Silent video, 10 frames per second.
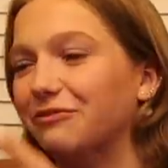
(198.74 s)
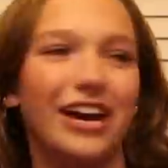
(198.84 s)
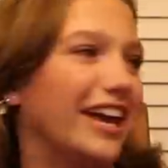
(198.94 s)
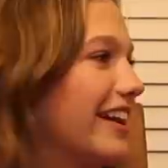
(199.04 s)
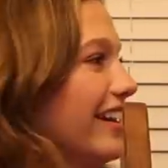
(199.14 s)

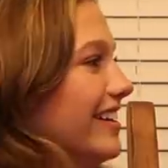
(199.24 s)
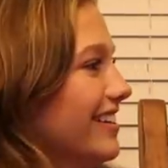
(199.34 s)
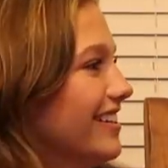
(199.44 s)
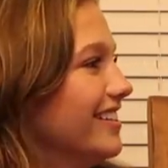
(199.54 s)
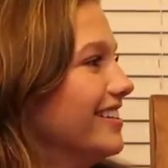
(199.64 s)

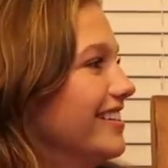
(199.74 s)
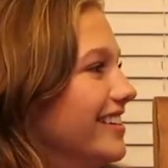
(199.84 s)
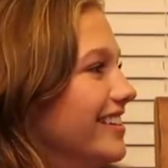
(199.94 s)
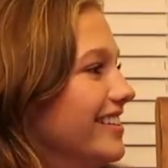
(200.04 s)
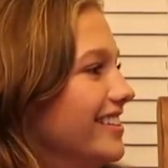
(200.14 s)

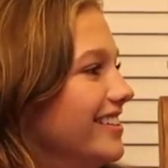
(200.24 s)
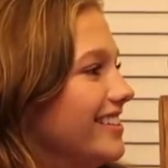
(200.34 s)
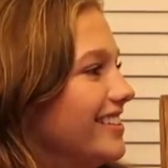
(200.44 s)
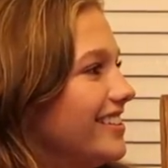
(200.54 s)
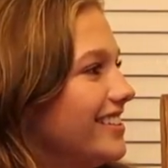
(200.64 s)

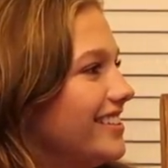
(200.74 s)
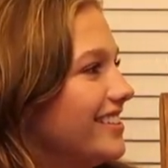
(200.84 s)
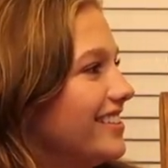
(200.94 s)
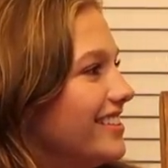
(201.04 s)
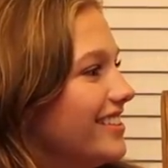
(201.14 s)

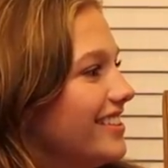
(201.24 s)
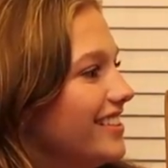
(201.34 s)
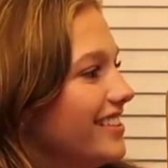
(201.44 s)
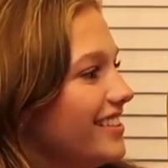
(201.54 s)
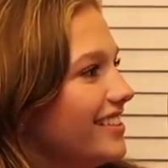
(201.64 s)

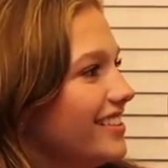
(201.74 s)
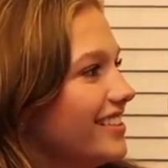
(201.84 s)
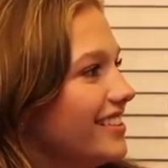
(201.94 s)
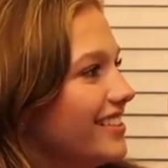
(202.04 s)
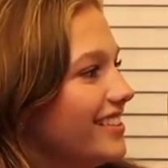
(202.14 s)

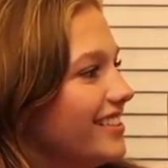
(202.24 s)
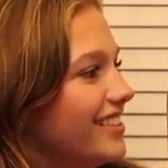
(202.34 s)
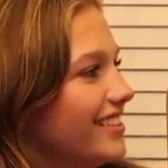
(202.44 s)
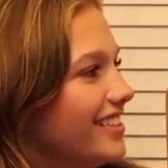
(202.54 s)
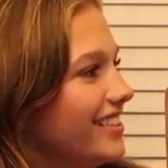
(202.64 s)

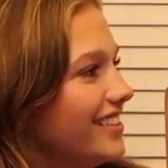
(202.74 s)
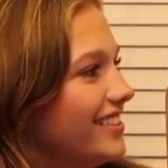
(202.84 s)
(silent)